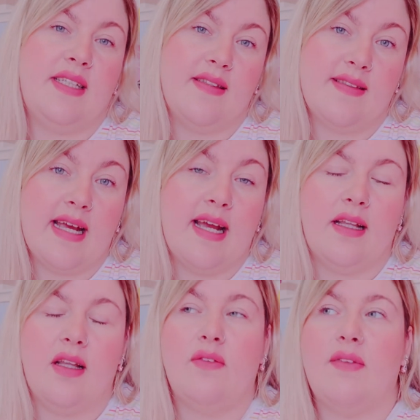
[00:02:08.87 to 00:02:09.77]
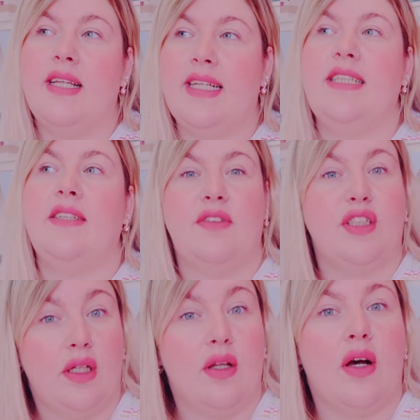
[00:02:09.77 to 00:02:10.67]
in your style of the Lady of
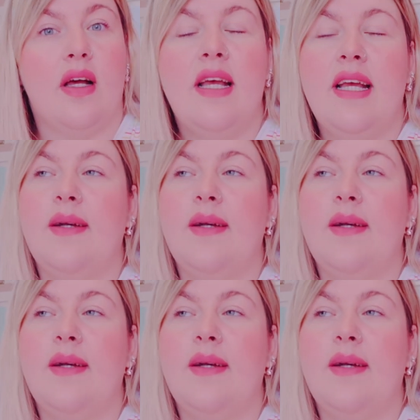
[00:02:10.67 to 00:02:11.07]
Shalott,